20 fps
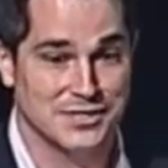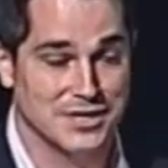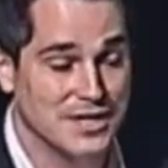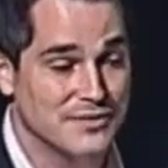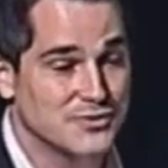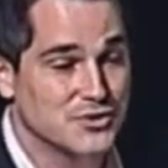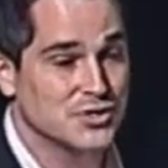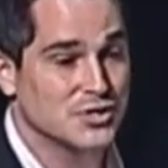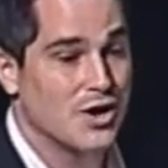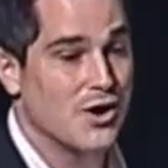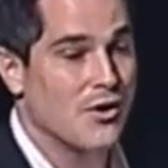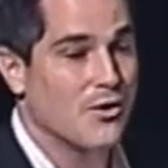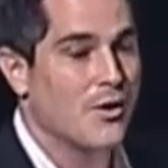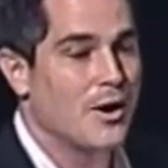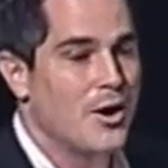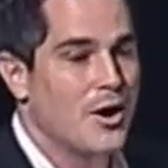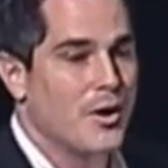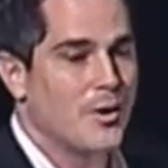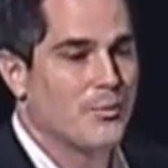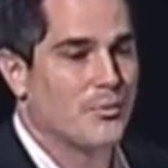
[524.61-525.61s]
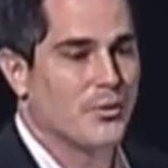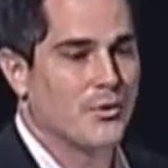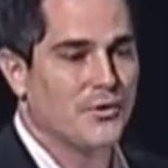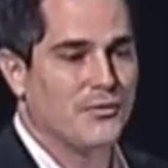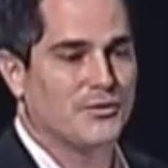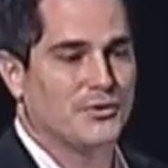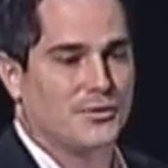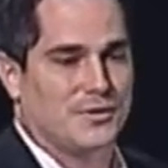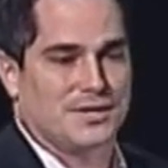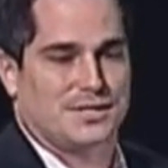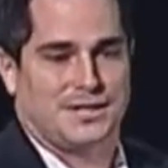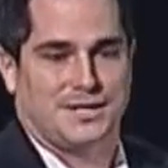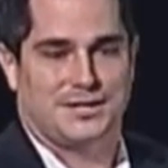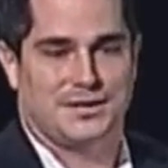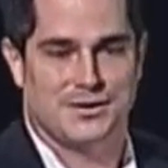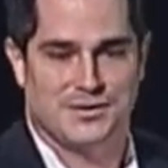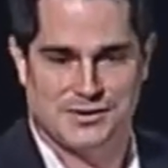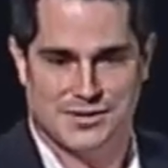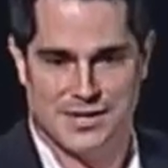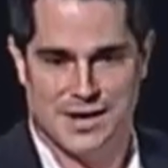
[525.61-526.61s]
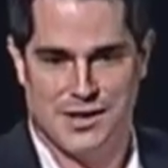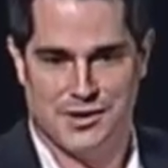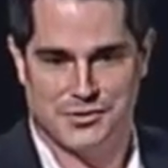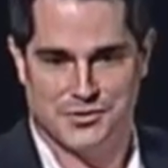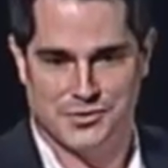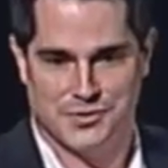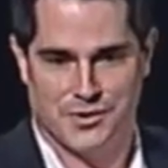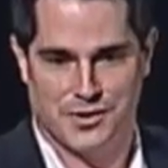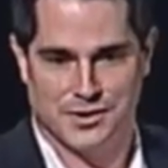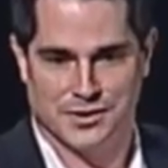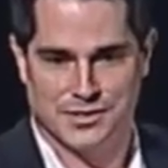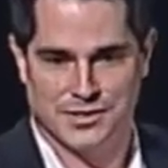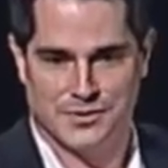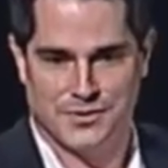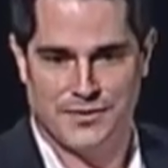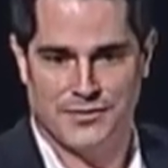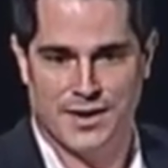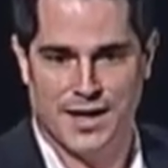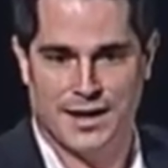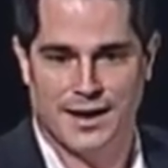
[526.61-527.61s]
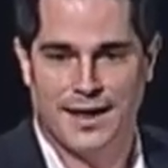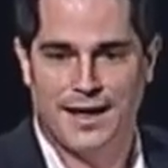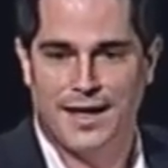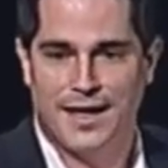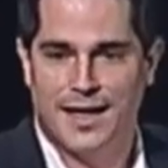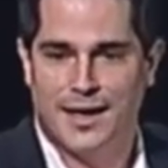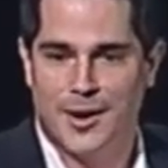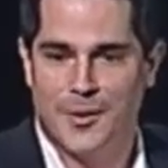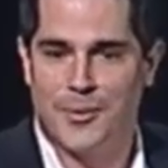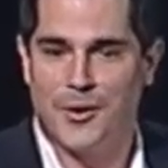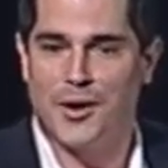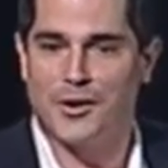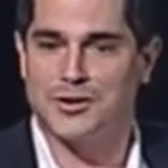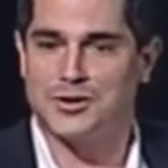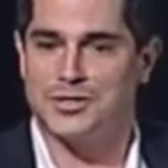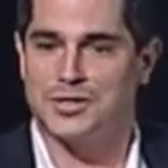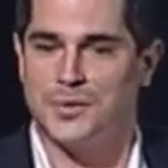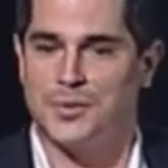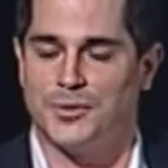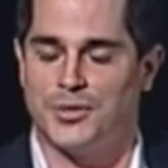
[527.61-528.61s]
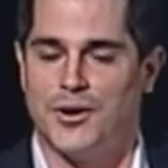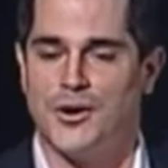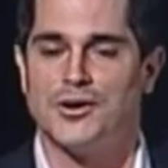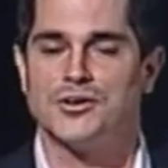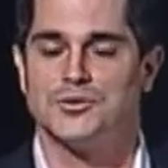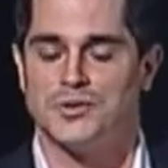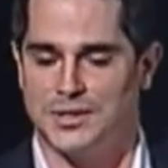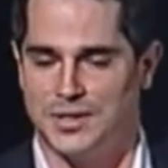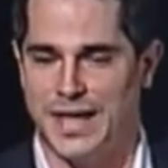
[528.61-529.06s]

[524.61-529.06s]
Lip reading: And if so, prove to us that those dollars work. So we've got a partnership with Arjun